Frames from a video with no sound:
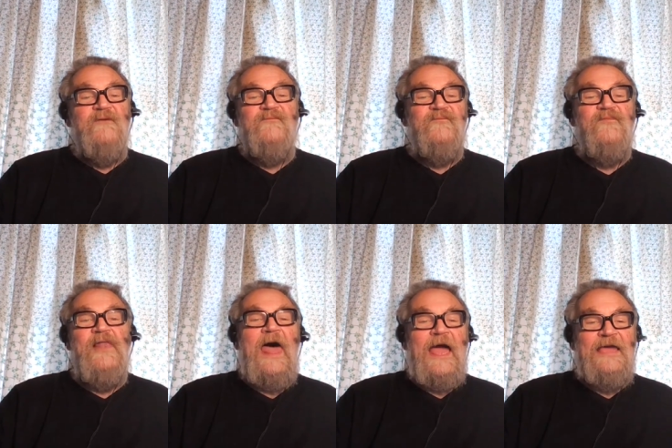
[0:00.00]

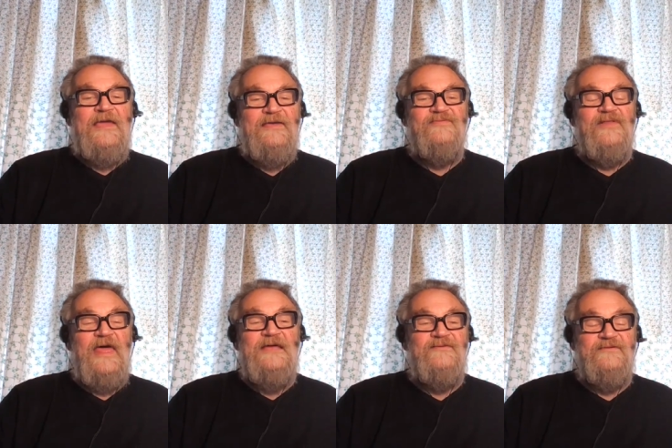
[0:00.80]
flack his
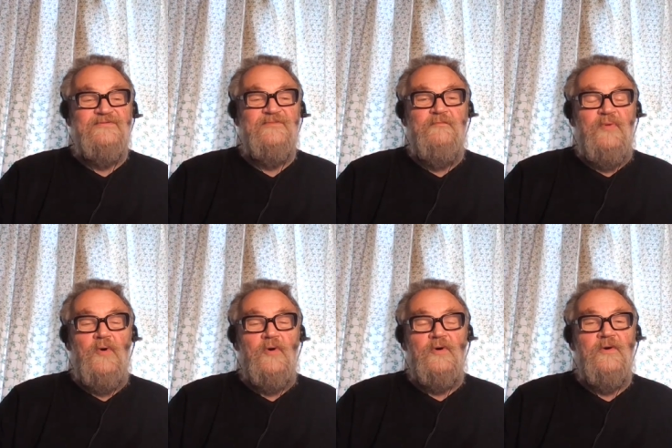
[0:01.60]
latest
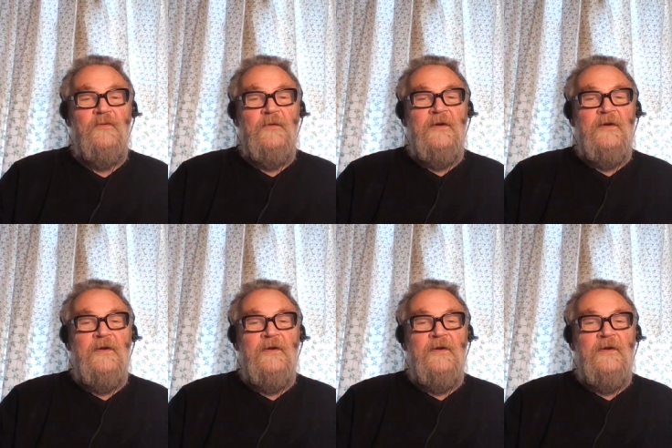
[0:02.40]
book.